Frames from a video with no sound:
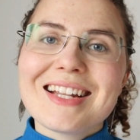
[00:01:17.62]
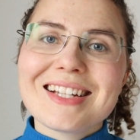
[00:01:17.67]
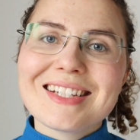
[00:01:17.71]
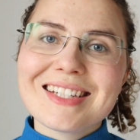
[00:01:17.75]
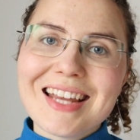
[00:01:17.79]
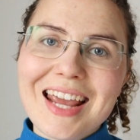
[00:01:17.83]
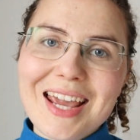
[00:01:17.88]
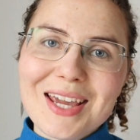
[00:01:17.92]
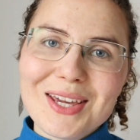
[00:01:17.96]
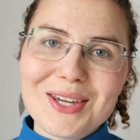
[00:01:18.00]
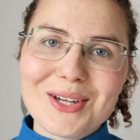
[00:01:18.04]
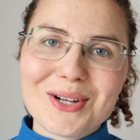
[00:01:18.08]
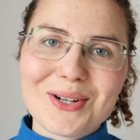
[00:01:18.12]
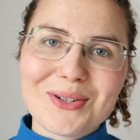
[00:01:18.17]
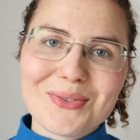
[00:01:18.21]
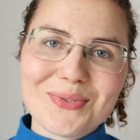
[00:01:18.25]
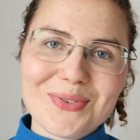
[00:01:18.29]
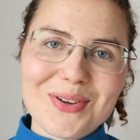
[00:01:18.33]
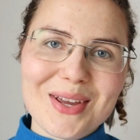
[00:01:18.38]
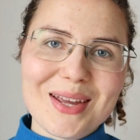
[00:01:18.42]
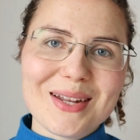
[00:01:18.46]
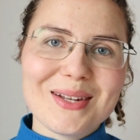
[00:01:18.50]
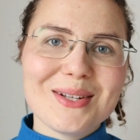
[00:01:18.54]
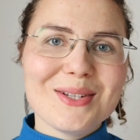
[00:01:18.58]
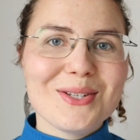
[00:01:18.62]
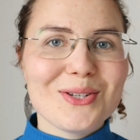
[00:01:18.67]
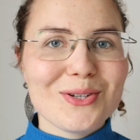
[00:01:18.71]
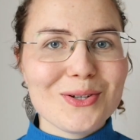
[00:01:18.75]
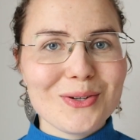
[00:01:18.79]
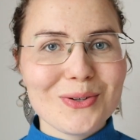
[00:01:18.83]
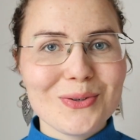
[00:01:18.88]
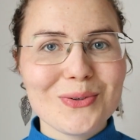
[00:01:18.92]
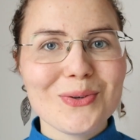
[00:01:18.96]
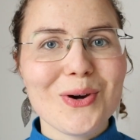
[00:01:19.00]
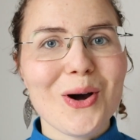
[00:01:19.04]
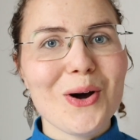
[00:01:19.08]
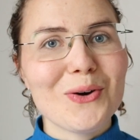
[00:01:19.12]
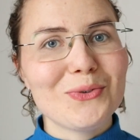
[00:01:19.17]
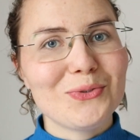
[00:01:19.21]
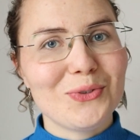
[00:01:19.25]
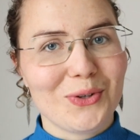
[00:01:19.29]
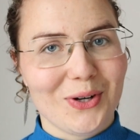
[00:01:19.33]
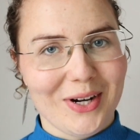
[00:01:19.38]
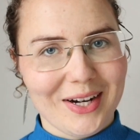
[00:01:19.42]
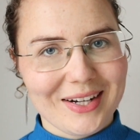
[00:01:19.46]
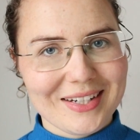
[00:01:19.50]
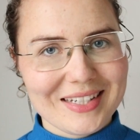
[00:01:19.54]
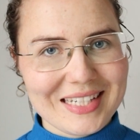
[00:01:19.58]
Take your Finn to a
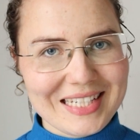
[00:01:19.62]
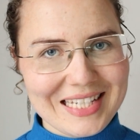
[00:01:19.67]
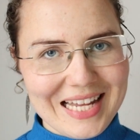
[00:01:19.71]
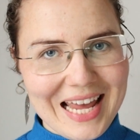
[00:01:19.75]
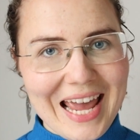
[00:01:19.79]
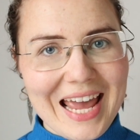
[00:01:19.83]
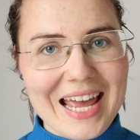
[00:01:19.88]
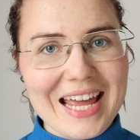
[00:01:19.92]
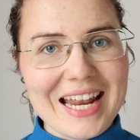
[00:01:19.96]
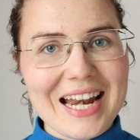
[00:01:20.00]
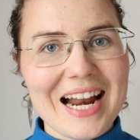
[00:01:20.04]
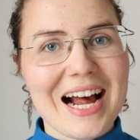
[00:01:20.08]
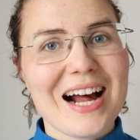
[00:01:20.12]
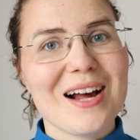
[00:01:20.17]
forest, and